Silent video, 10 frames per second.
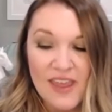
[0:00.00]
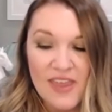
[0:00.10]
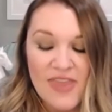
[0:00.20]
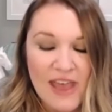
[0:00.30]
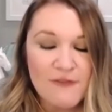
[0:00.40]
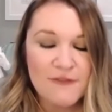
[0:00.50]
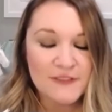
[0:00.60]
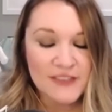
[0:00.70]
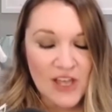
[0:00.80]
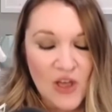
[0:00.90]
that
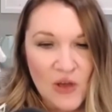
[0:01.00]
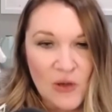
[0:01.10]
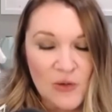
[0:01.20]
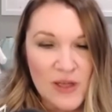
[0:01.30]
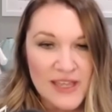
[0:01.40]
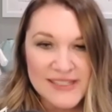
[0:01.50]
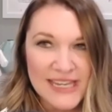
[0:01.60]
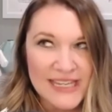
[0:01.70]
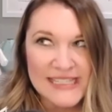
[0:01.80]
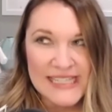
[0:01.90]
flow. It's
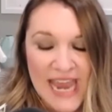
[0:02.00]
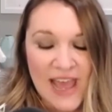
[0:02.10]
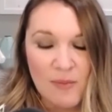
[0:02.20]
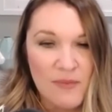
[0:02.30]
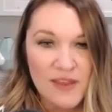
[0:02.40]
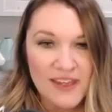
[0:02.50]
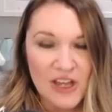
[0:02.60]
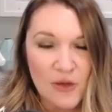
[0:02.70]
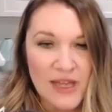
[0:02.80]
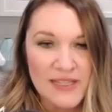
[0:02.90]
like a dam,
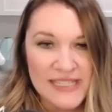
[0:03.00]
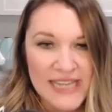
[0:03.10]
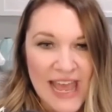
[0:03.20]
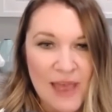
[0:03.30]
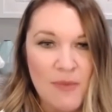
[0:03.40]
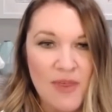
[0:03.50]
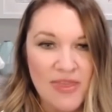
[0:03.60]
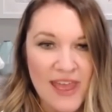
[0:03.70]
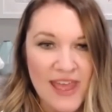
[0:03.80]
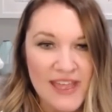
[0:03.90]
a dam
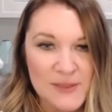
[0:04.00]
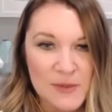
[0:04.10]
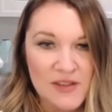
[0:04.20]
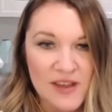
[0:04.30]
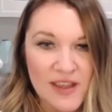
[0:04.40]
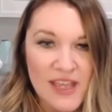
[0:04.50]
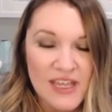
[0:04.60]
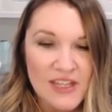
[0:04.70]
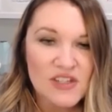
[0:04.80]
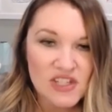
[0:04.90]
that has been
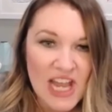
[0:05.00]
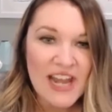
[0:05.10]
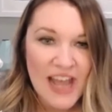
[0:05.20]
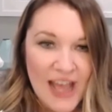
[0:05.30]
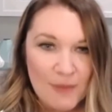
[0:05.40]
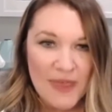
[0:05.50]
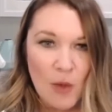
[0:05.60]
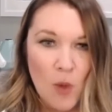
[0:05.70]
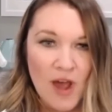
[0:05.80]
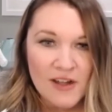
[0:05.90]
shut up,
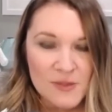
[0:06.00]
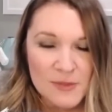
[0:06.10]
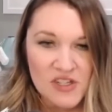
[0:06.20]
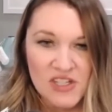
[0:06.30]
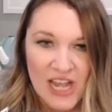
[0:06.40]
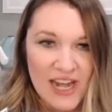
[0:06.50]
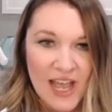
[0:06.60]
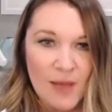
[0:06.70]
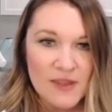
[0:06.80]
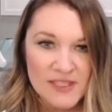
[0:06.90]
that water's been shut
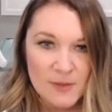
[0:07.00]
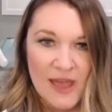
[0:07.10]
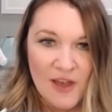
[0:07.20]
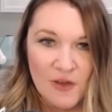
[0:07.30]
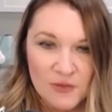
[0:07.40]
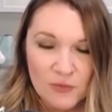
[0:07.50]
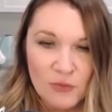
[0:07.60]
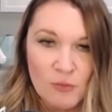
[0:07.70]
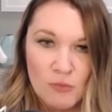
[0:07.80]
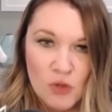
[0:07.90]
up. It's about
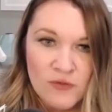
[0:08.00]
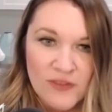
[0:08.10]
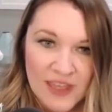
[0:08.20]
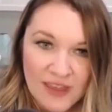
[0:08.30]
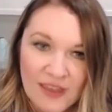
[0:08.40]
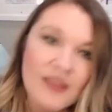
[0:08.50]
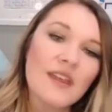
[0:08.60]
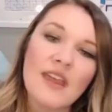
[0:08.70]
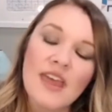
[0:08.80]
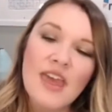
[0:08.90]
removing
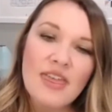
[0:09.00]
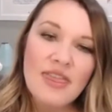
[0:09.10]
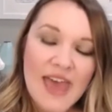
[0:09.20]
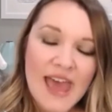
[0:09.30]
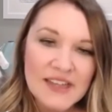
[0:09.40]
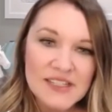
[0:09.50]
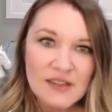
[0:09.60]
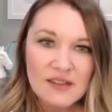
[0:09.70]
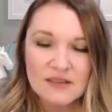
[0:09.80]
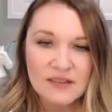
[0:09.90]
that
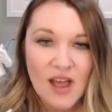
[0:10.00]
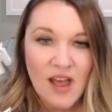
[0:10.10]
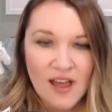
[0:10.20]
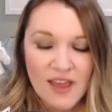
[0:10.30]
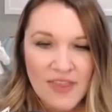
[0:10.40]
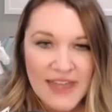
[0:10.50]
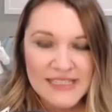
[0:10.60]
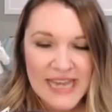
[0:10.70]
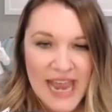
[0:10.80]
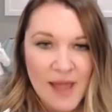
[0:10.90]
log, that
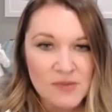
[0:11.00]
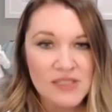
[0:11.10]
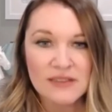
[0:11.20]
dam, to